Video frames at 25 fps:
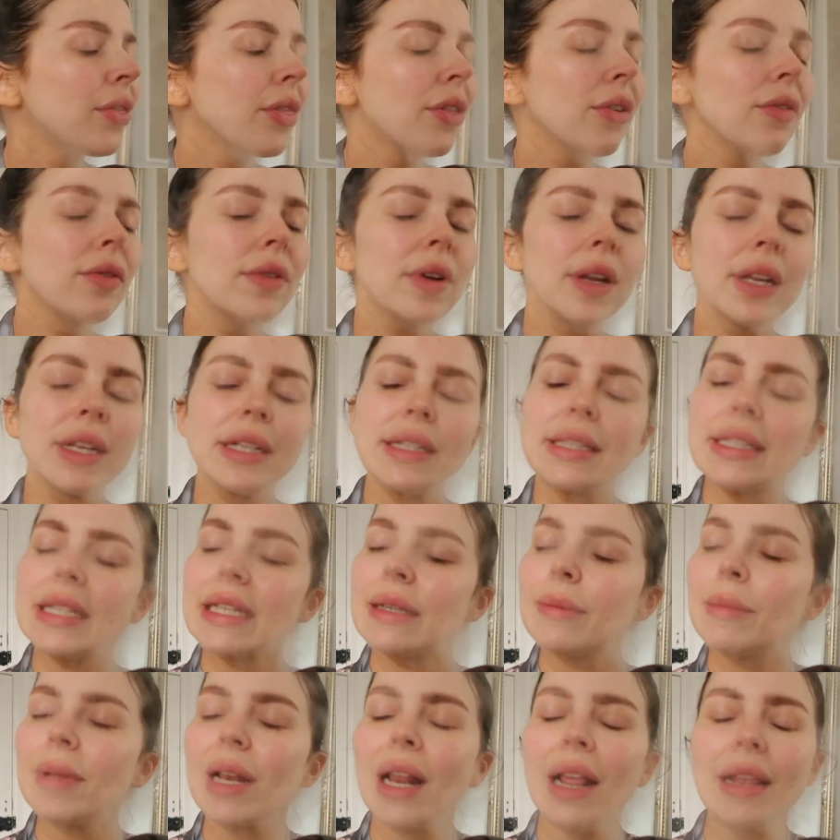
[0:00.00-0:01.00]
the really
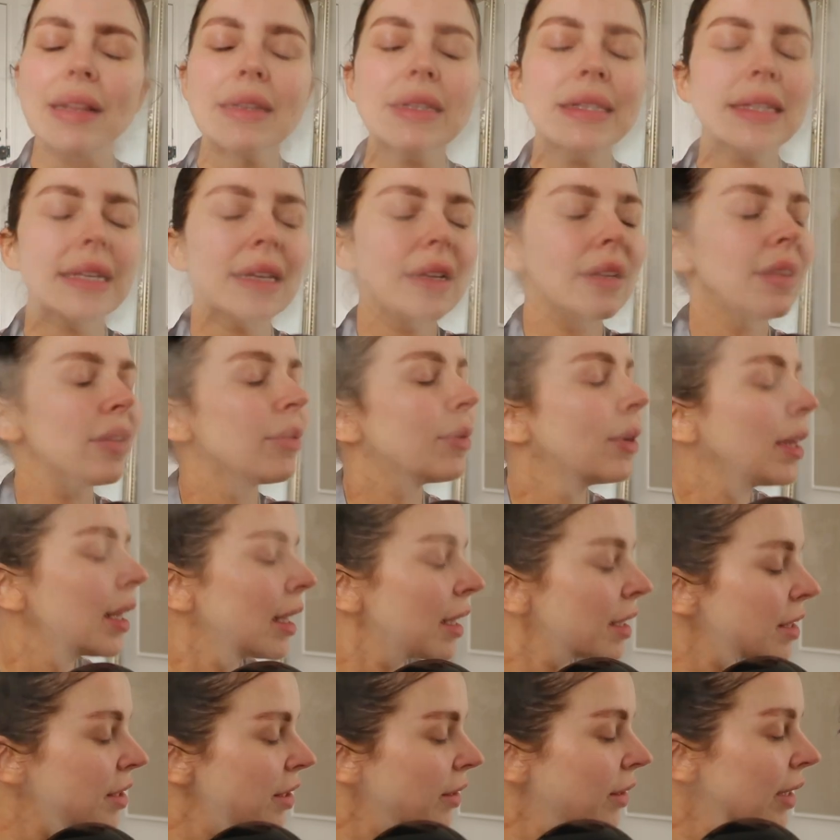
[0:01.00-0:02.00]
deep cleansing that we're
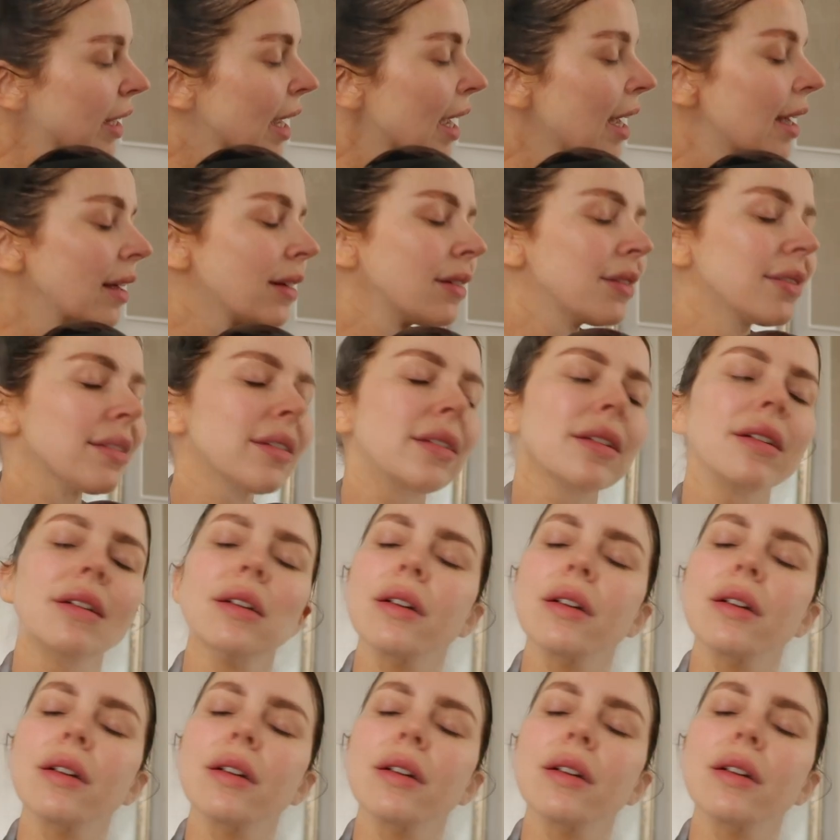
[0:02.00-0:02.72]
going to do next.